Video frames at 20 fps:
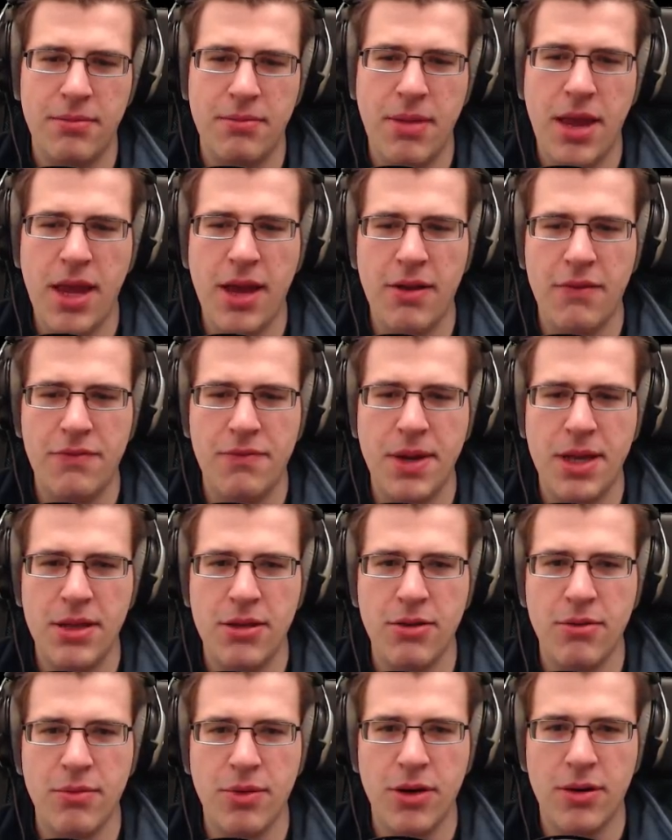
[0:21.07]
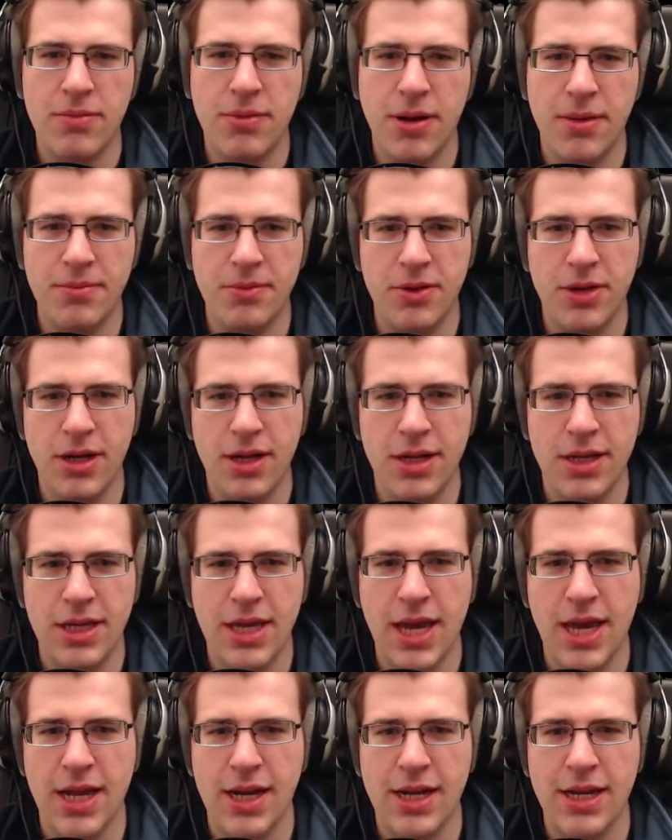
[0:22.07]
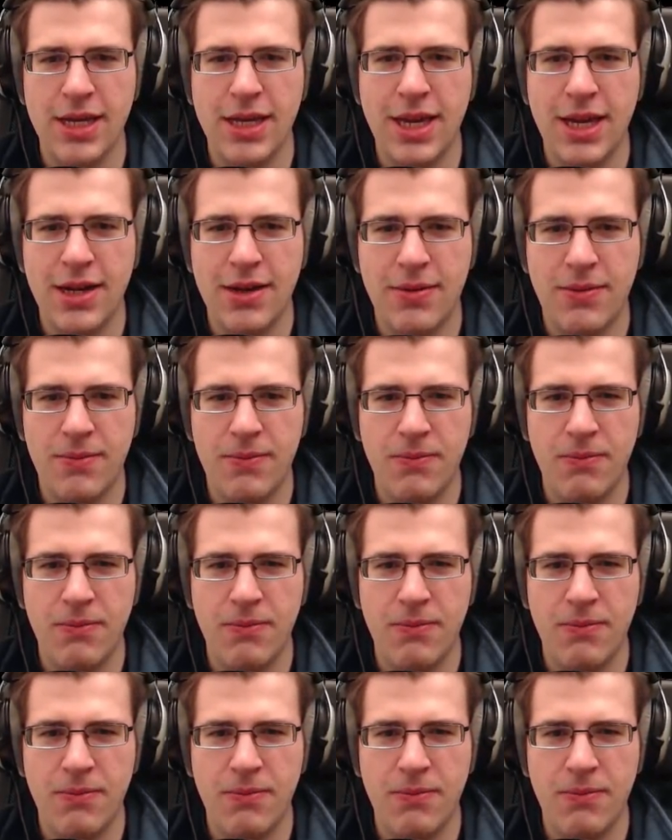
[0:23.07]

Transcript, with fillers: May have made you more popular. Yeah, and I get